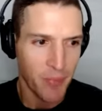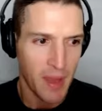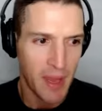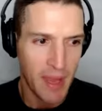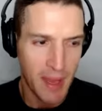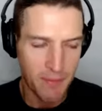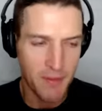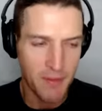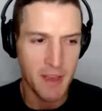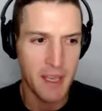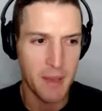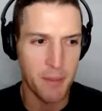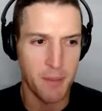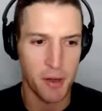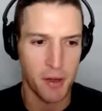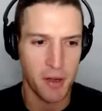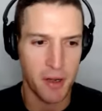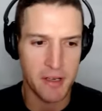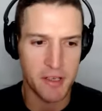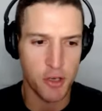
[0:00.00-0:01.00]
if you keep
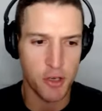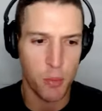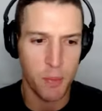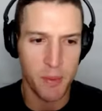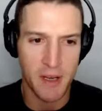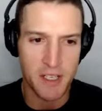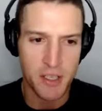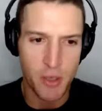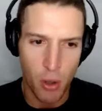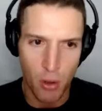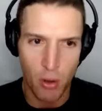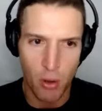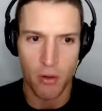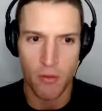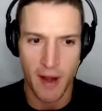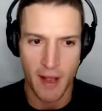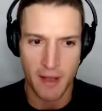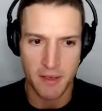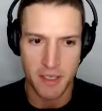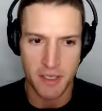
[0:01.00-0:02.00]
your ears open it's all
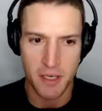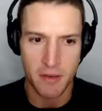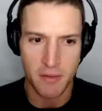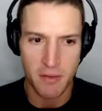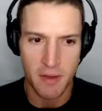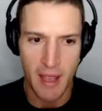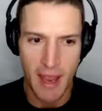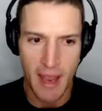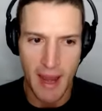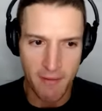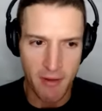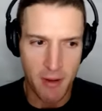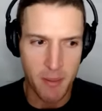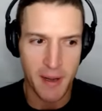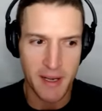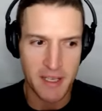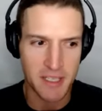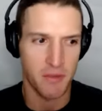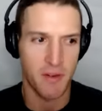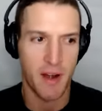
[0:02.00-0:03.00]
around you
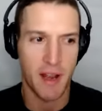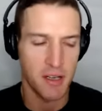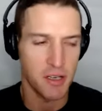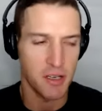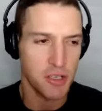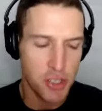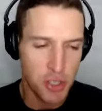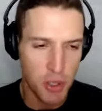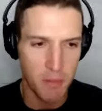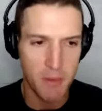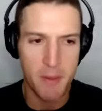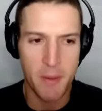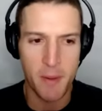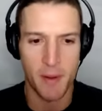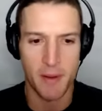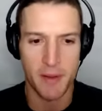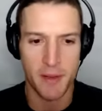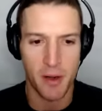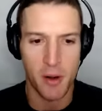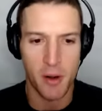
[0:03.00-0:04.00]
everybody's around you There's so many people
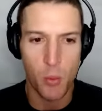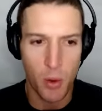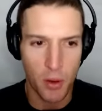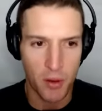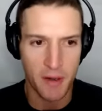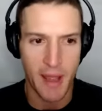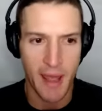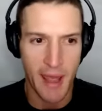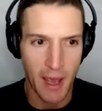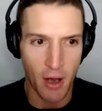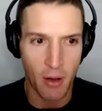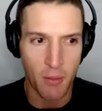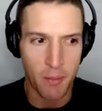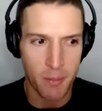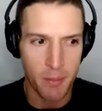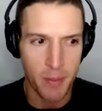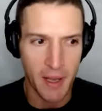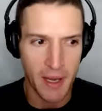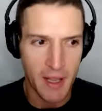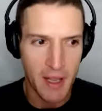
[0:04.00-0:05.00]
out there are willing to help
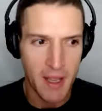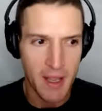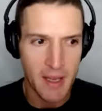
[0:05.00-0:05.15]
but